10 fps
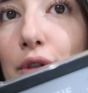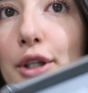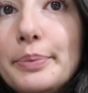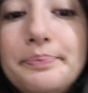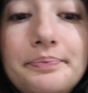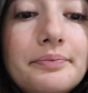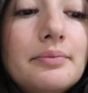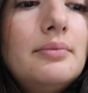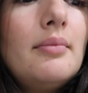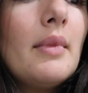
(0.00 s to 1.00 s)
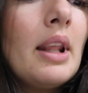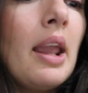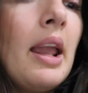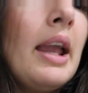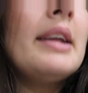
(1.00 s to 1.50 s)
Room.
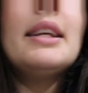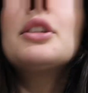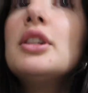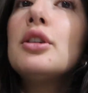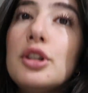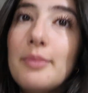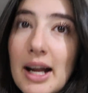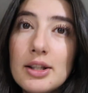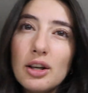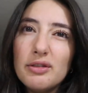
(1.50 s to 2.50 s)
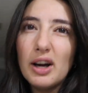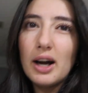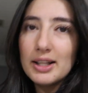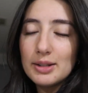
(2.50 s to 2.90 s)
It's actually not too bad so far.